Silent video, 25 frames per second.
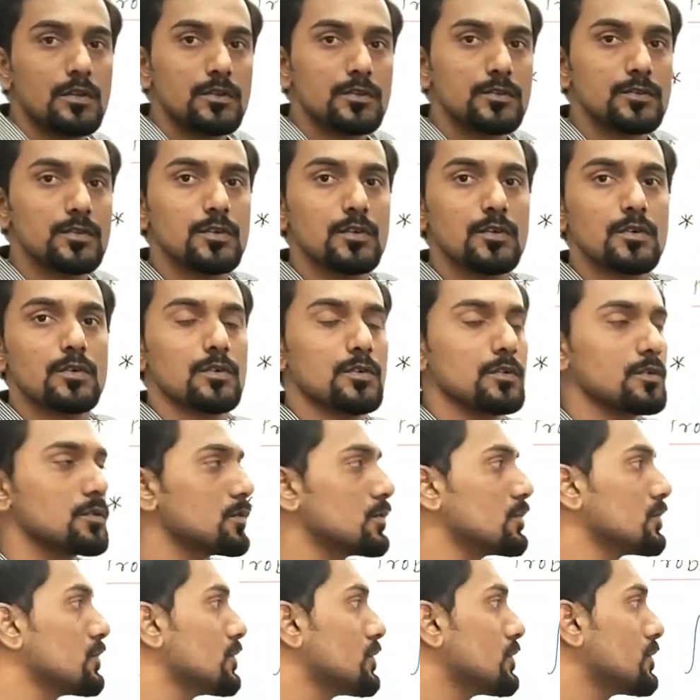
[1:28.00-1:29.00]

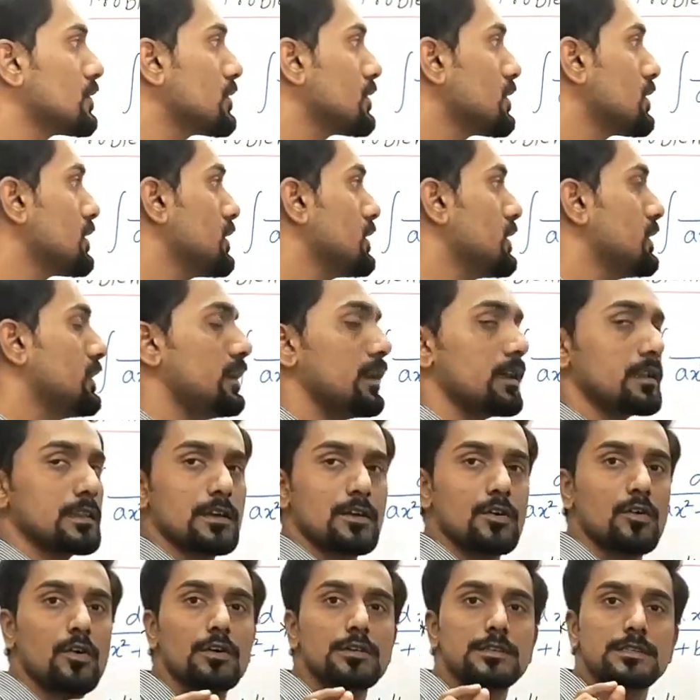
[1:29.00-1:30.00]
So,
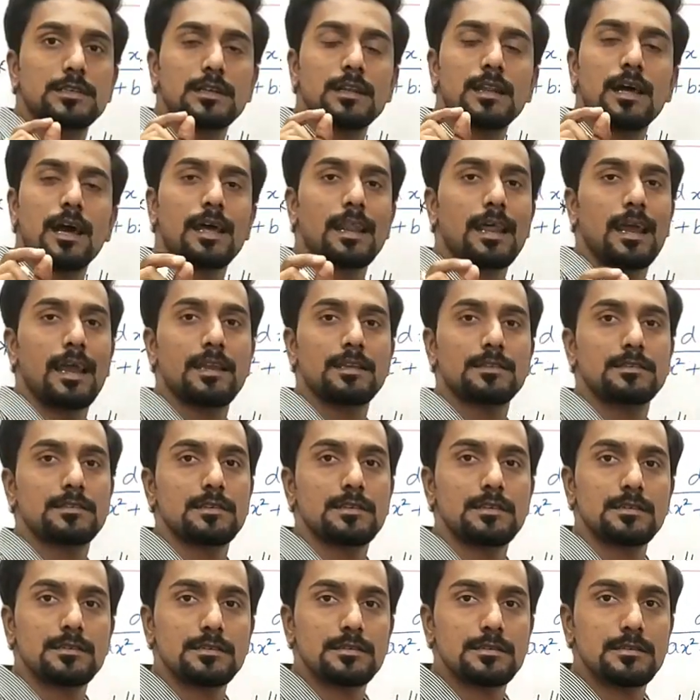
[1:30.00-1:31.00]
here the question
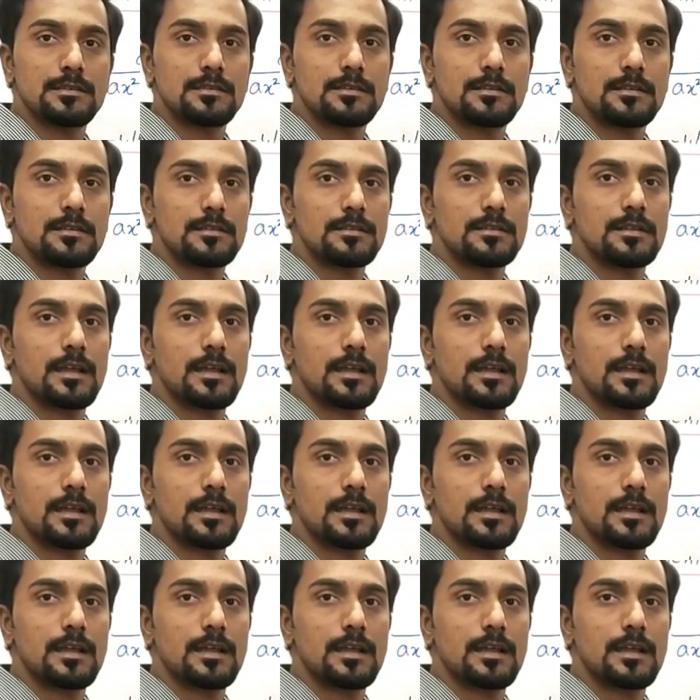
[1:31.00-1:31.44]
arises